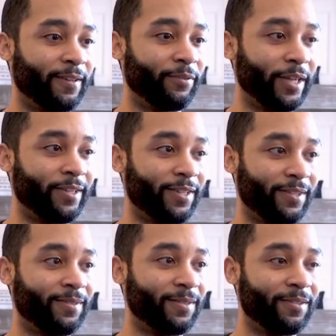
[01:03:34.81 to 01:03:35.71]
what I just
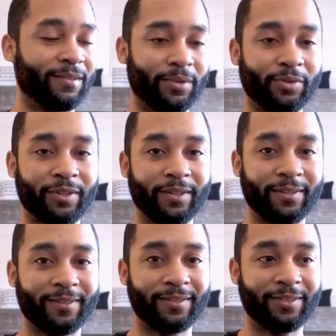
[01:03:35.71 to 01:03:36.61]
spoke
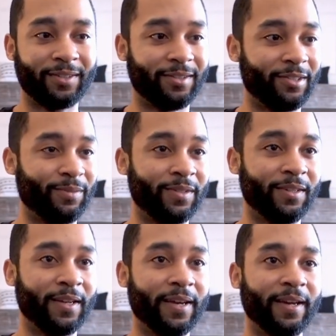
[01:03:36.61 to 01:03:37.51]
to GPT,